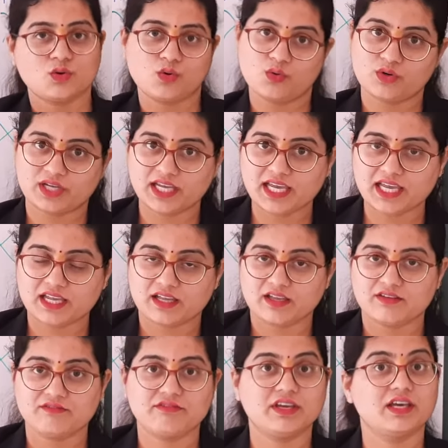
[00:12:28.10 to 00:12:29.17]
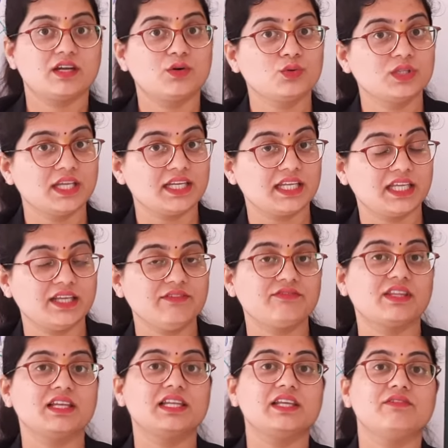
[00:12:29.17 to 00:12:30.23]
Okay, where do they live?
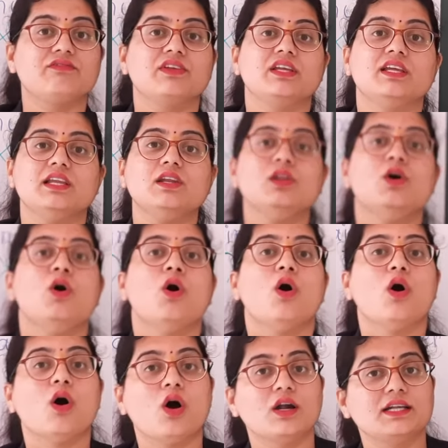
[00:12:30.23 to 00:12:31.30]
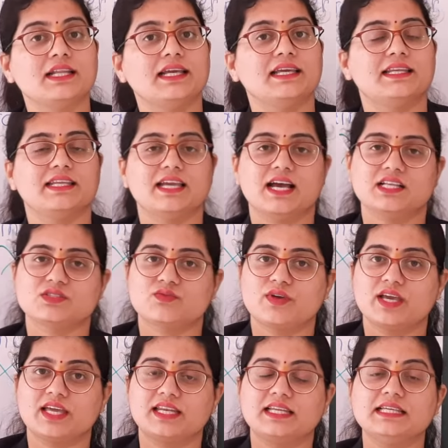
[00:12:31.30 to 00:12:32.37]
They live in hot areas
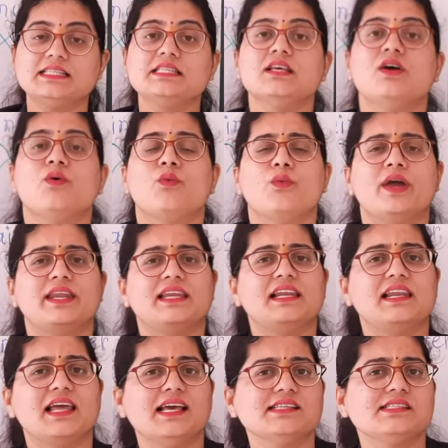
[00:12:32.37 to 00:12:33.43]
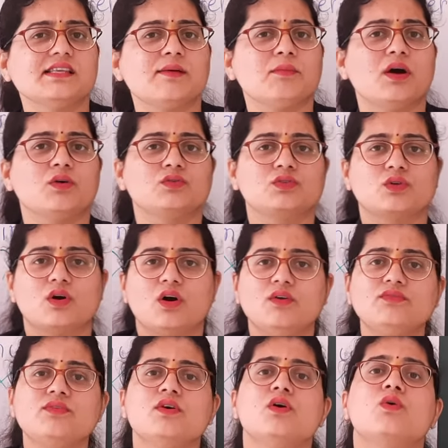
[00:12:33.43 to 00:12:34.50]
where is very less amount
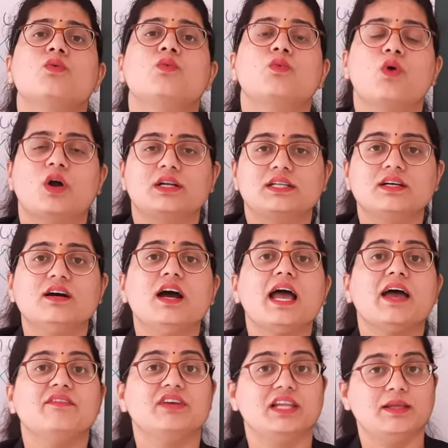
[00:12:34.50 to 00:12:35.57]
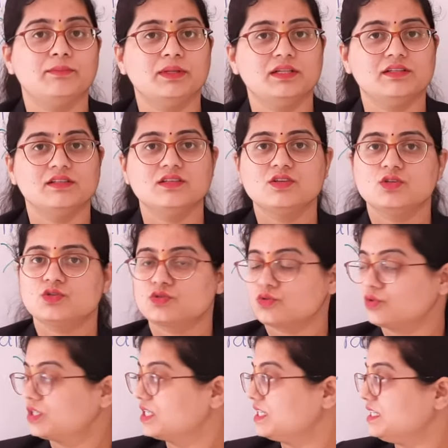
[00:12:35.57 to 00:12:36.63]
of water available.
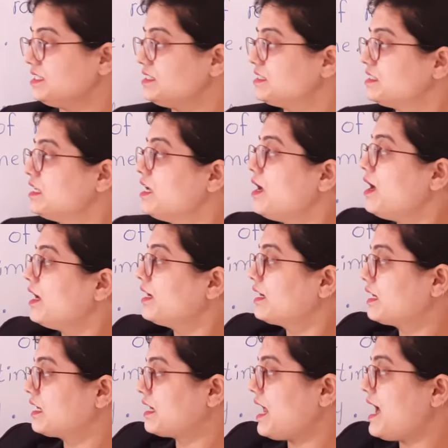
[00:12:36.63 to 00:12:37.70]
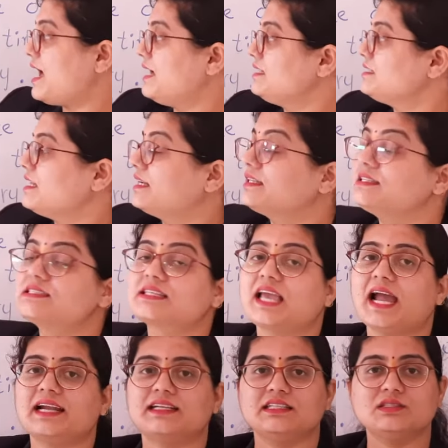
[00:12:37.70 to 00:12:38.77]
So these rats and these
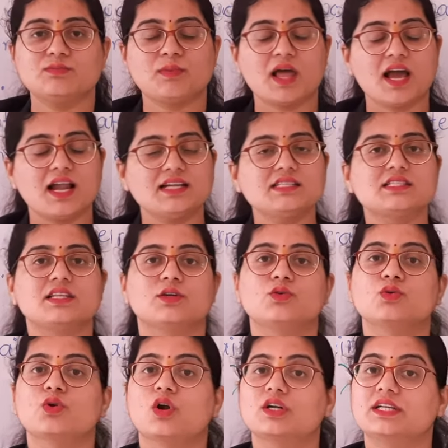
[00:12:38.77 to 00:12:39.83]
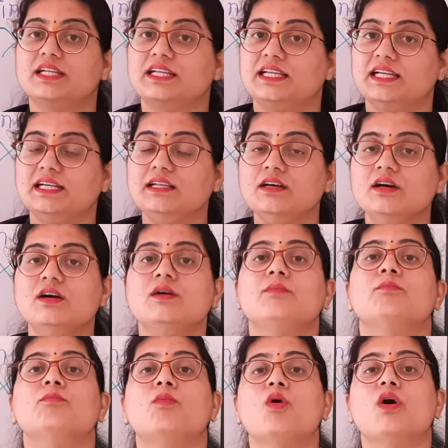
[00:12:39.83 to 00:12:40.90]
cactus plants, they do not
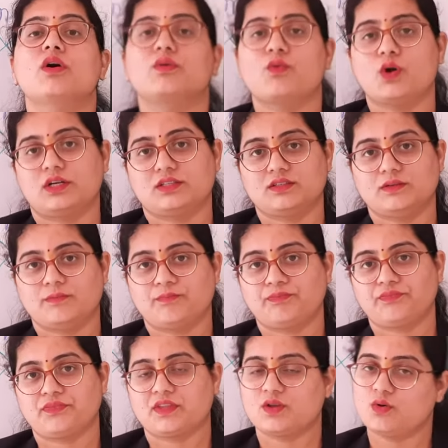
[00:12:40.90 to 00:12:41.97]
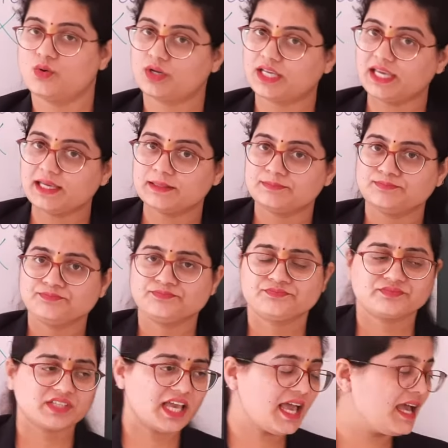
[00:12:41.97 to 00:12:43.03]
need more water.
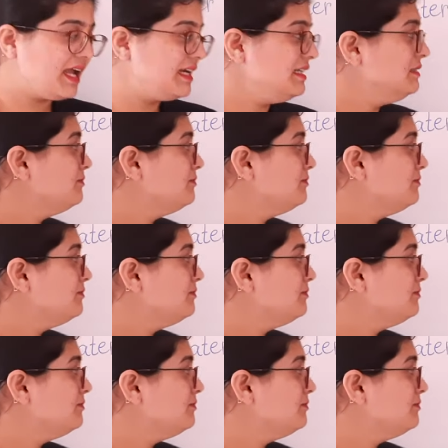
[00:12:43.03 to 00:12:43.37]
Okay, and